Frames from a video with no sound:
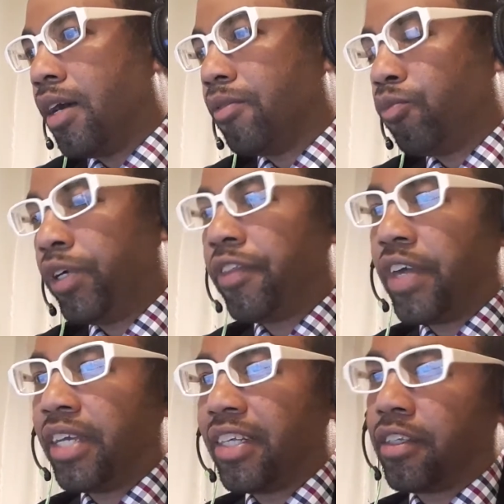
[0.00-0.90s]
We
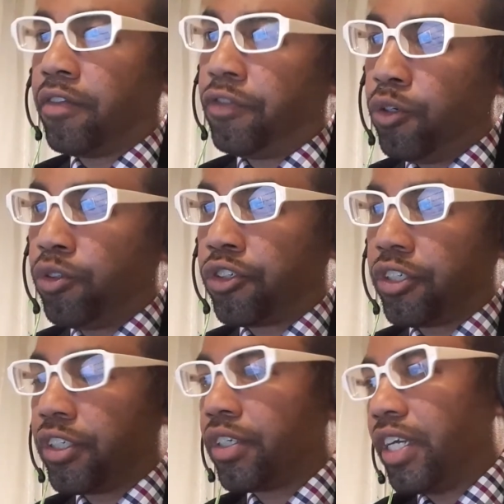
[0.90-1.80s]
think that the
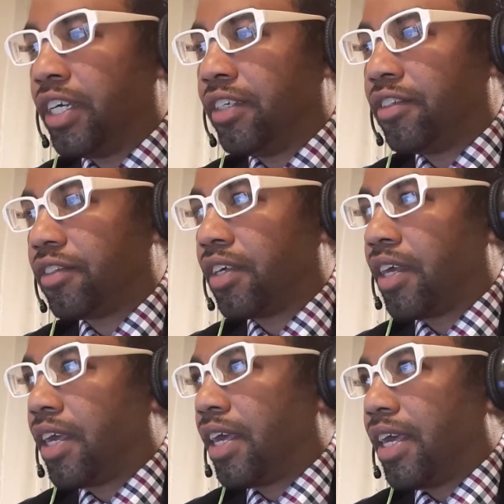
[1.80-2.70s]
future is,
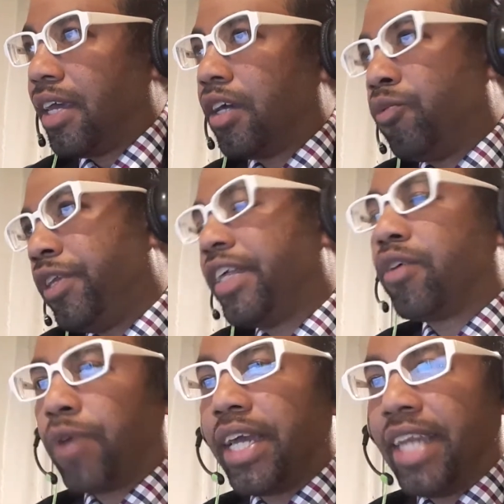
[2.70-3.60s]
we think
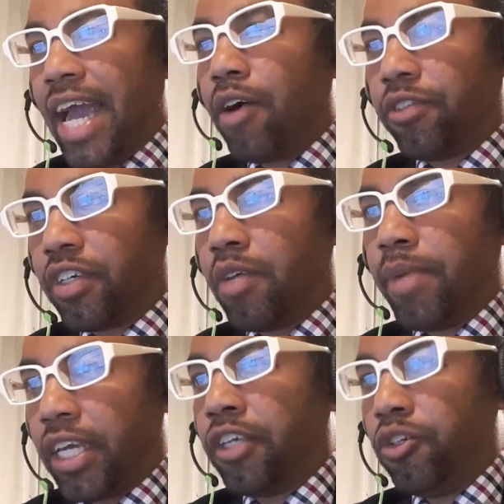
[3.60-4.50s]
right now it's going to
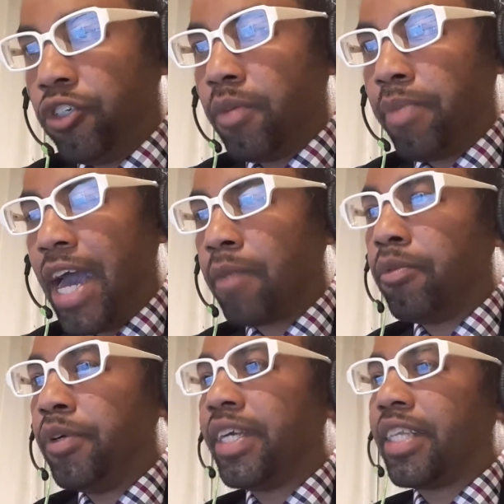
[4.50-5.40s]
make a huge impact, but
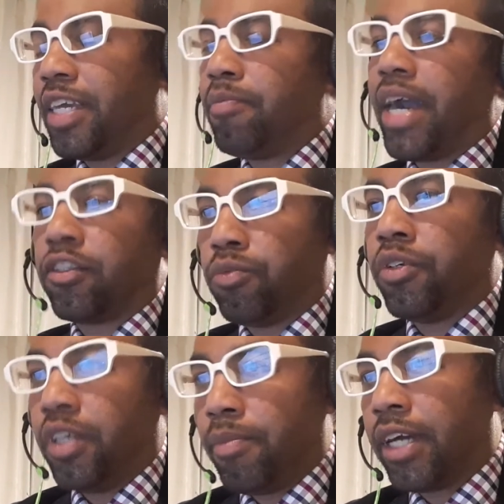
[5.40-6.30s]
we think the impact's
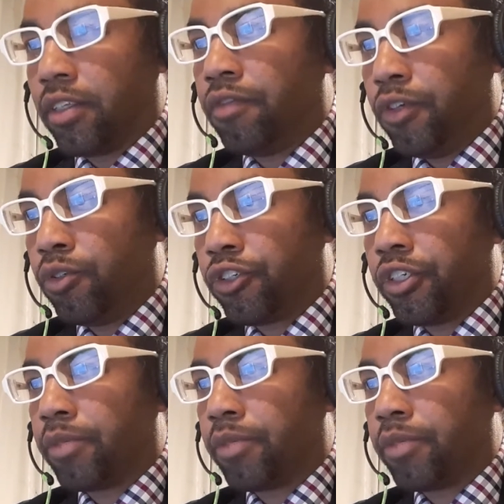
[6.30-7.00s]
really about the future,